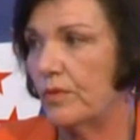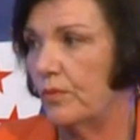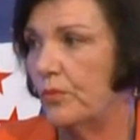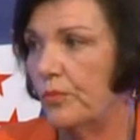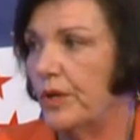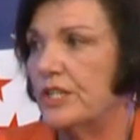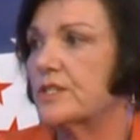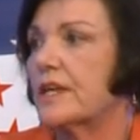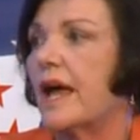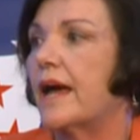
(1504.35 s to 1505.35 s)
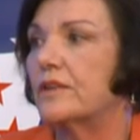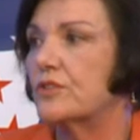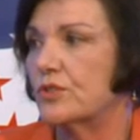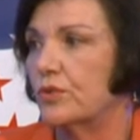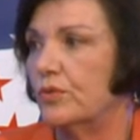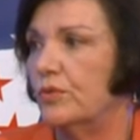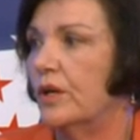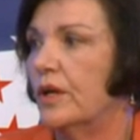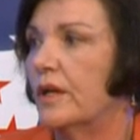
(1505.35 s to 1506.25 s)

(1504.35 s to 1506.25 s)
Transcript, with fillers: You know, we just can't do